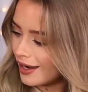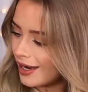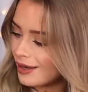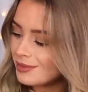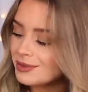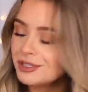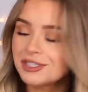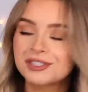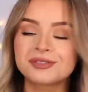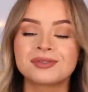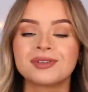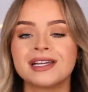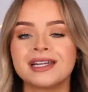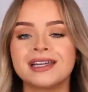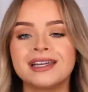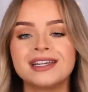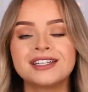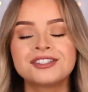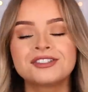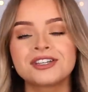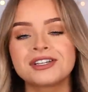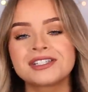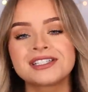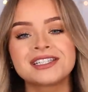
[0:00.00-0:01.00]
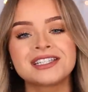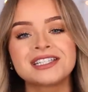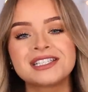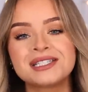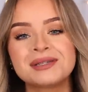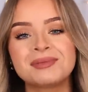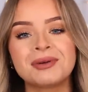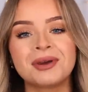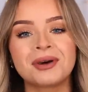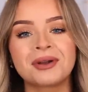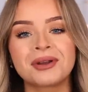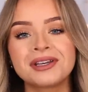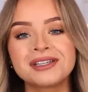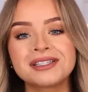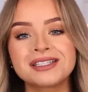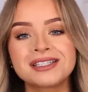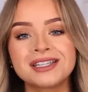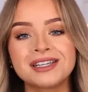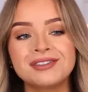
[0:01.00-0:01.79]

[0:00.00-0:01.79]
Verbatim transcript: I'm just really interested to be honest.